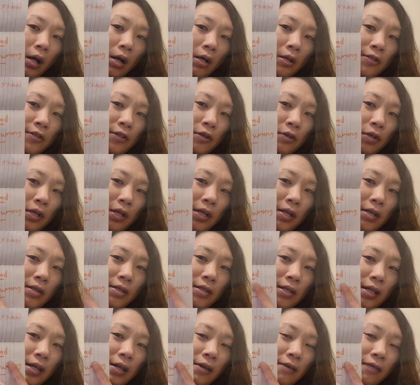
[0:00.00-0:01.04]
So
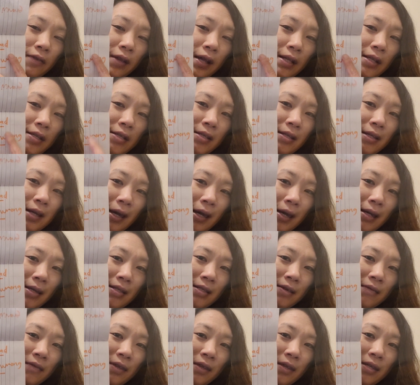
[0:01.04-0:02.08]
these, if that's the
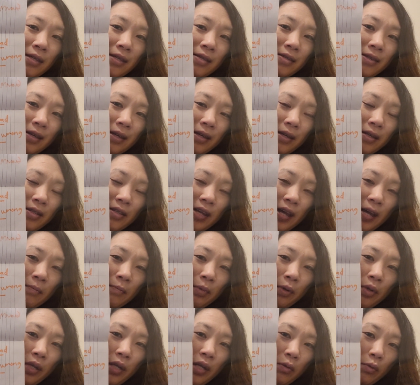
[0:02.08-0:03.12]
case, if this is the
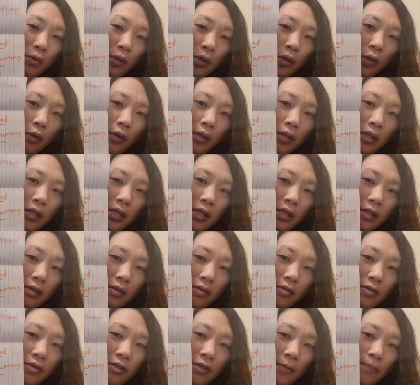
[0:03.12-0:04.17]
example that we're going to
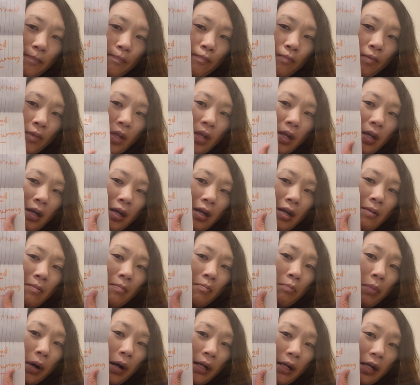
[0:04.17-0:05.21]
use,
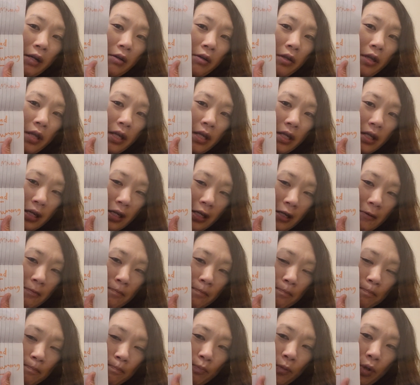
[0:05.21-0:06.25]
binary thinking,
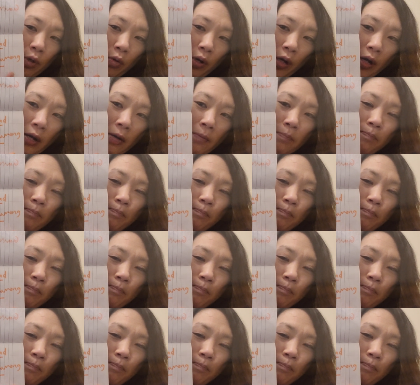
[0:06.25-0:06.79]
okay?